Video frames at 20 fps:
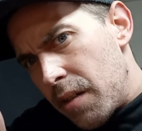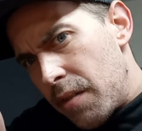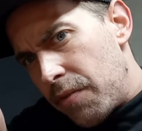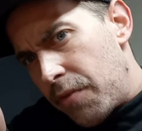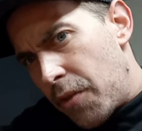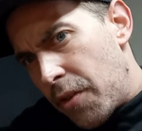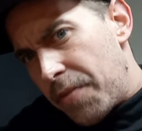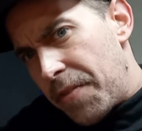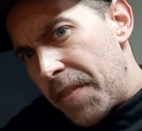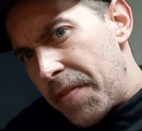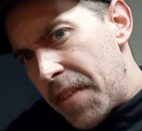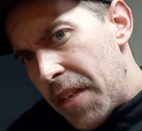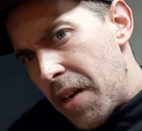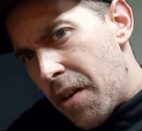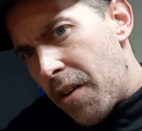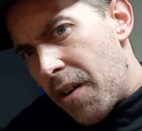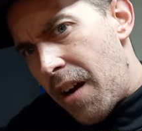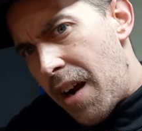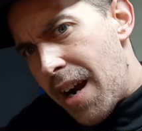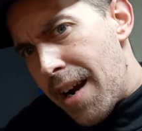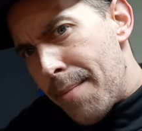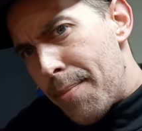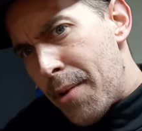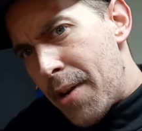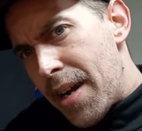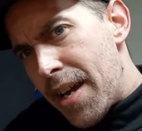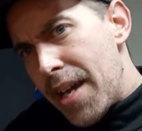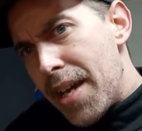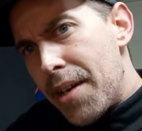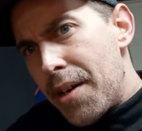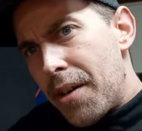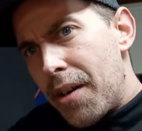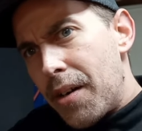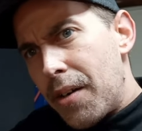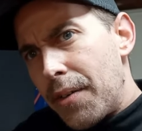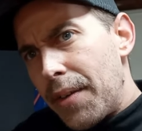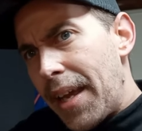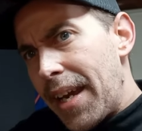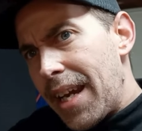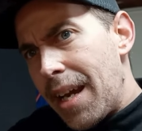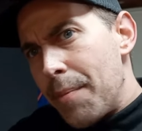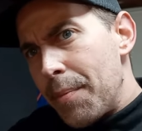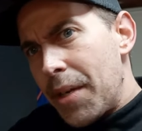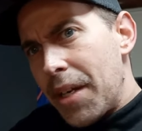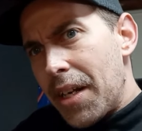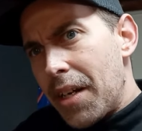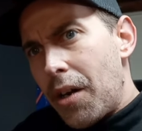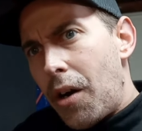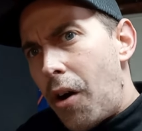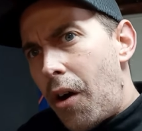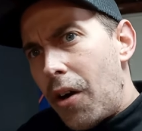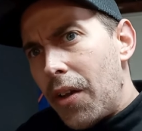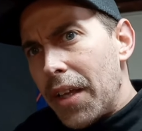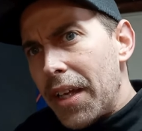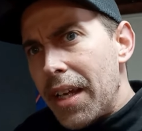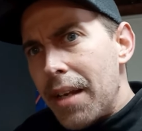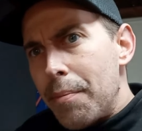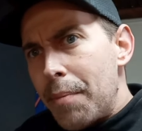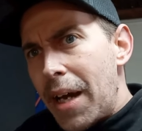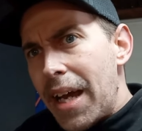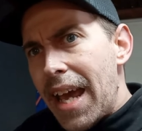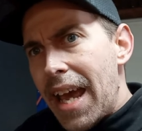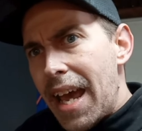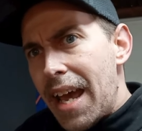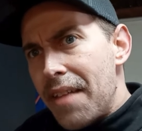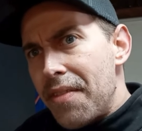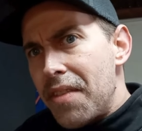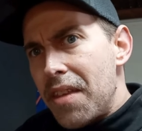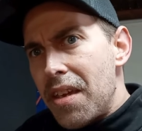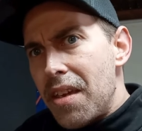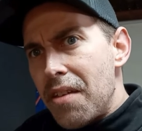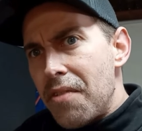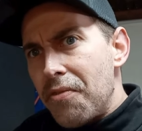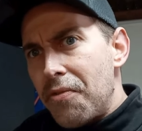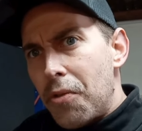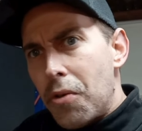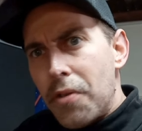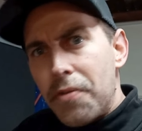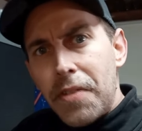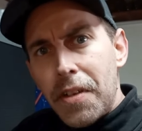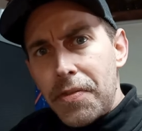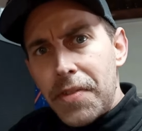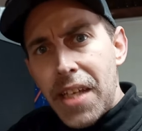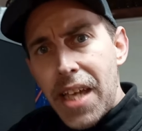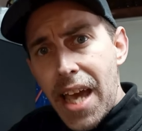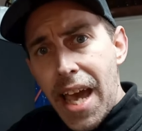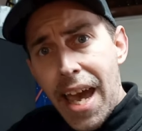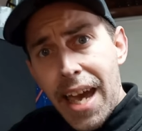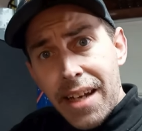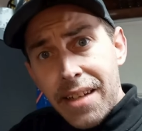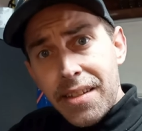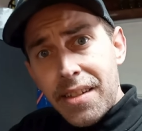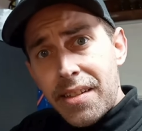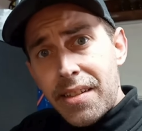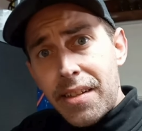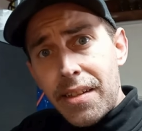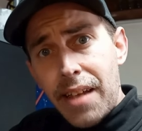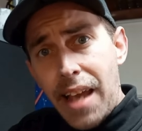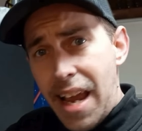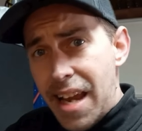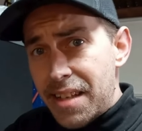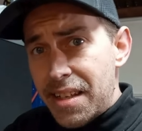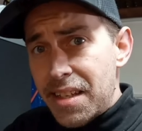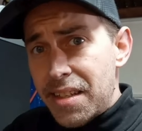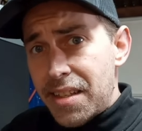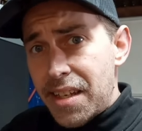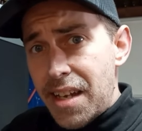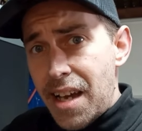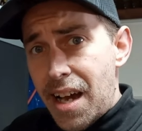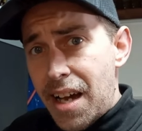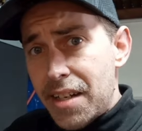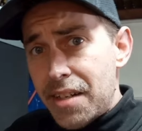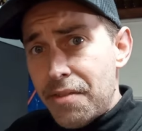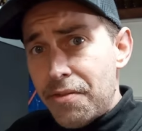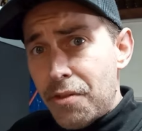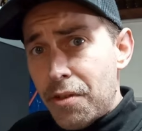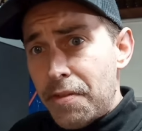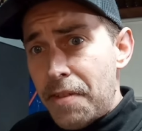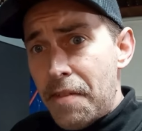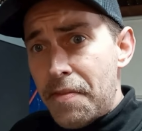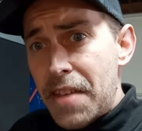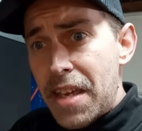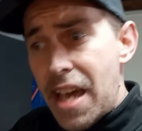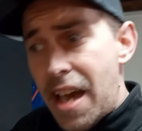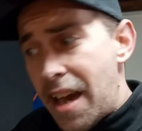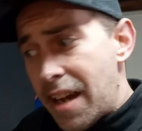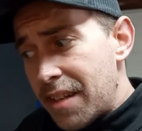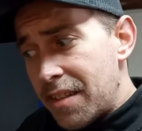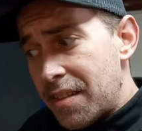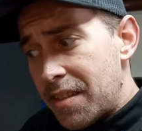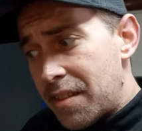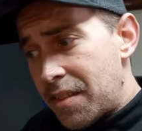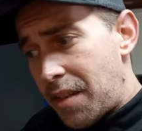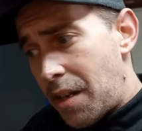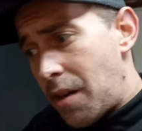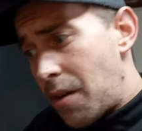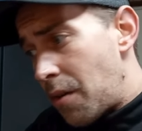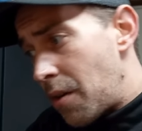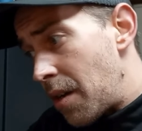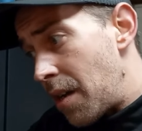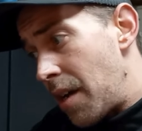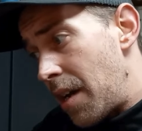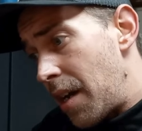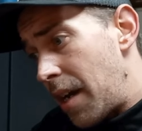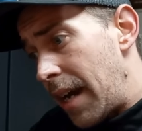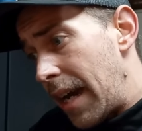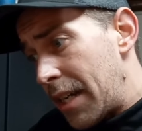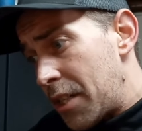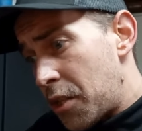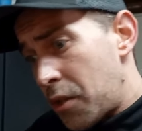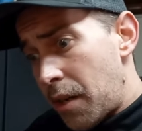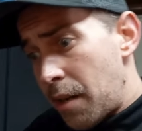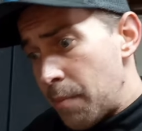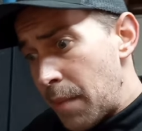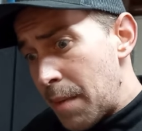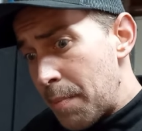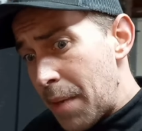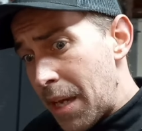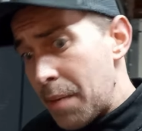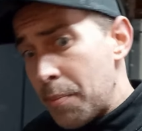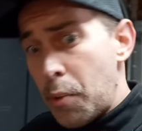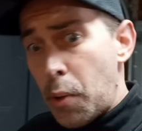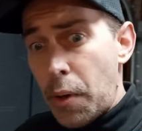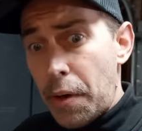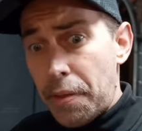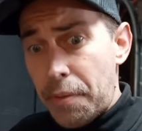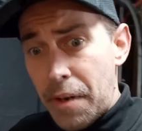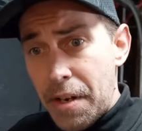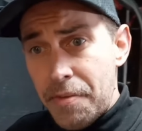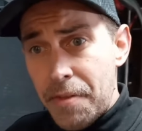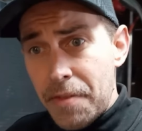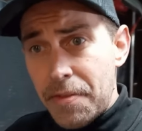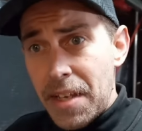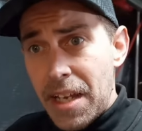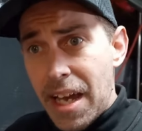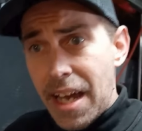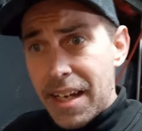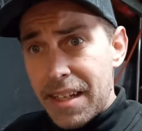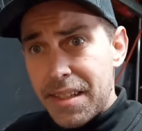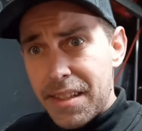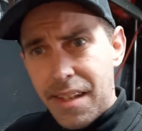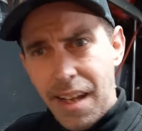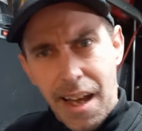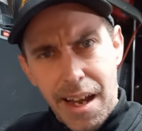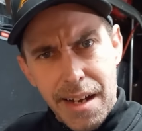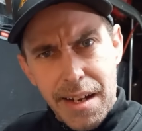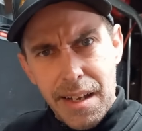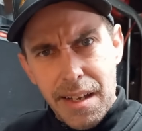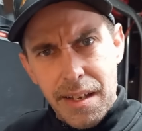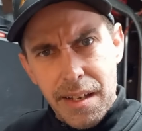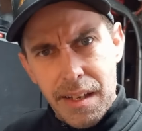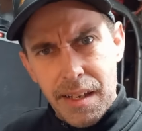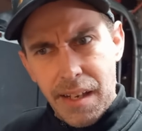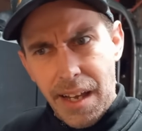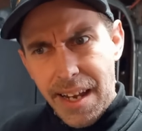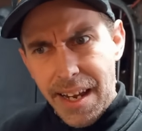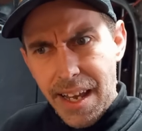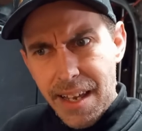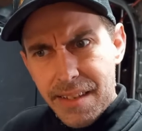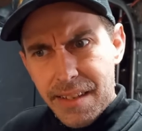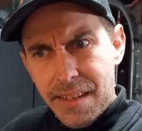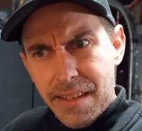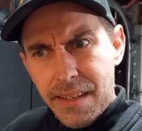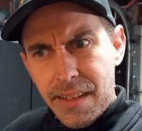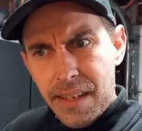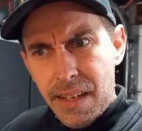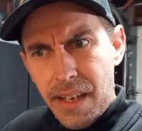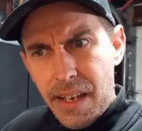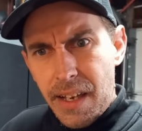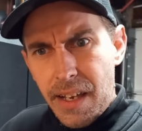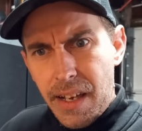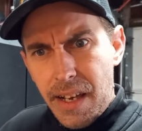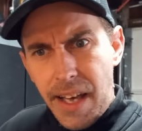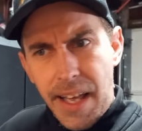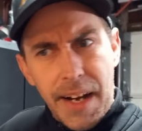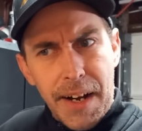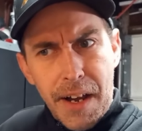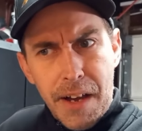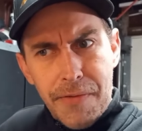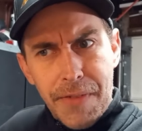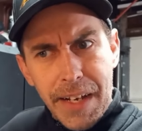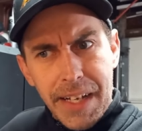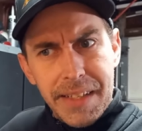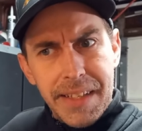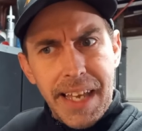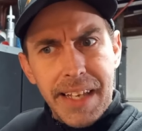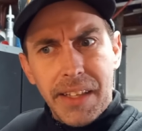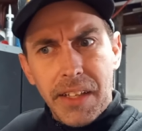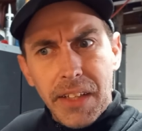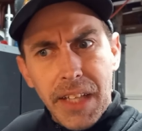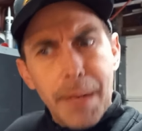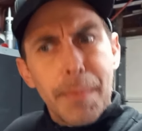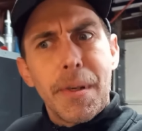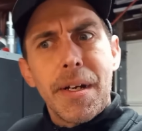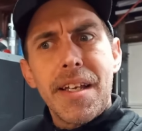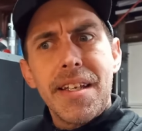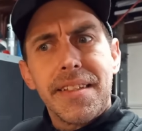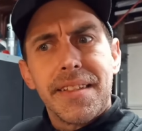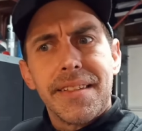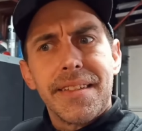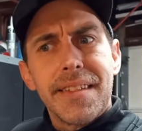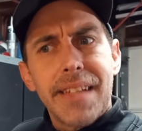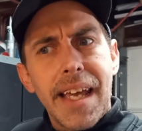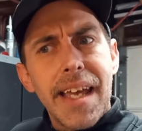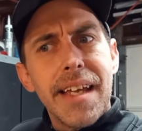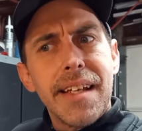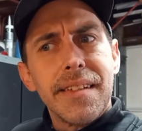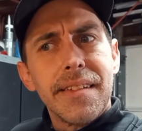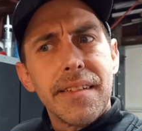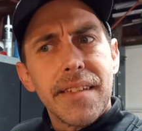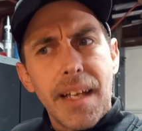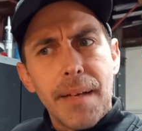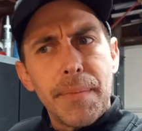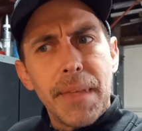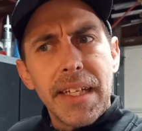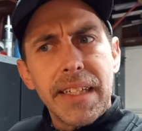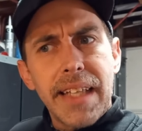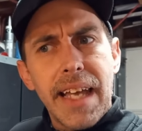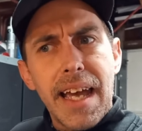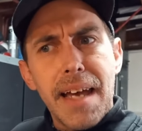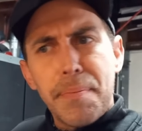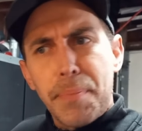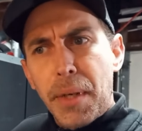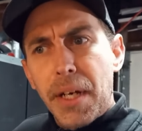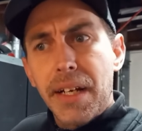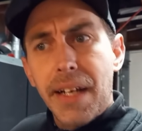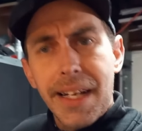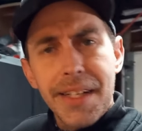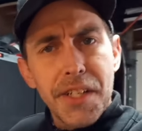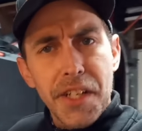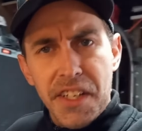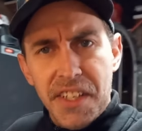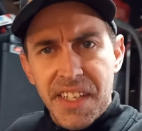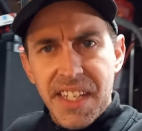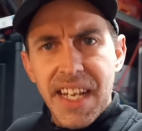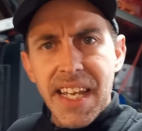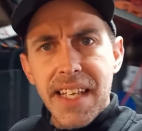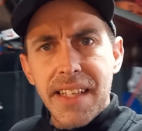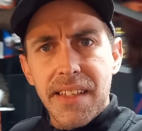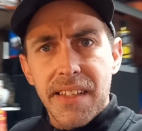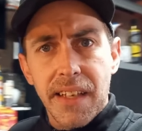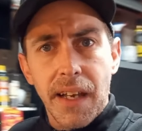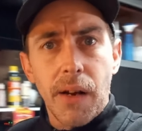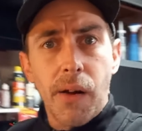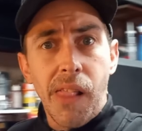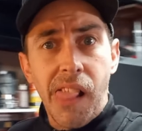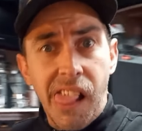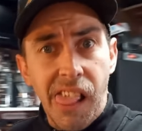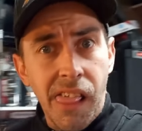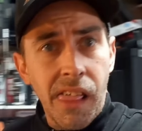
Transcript: 450R hybrid, or like I'm going to call it in my head, the 450X, ATC Honda 450X. So extremely big bore 350X, kind of, I guess. I don't know if I could take the liberties in saying something like that, but I just did, so.